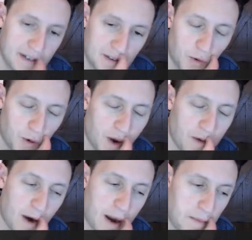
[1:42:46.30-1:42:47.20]
what do I
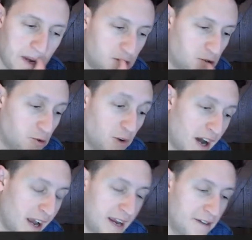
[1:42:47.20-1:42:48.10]
recommend
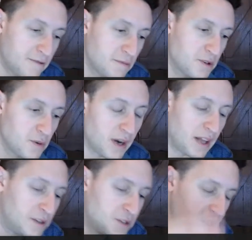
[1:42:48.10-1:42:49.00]
trying from
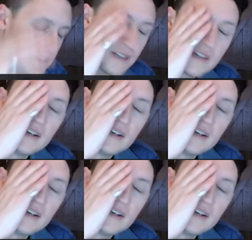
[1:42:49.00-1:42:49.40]
zoologist?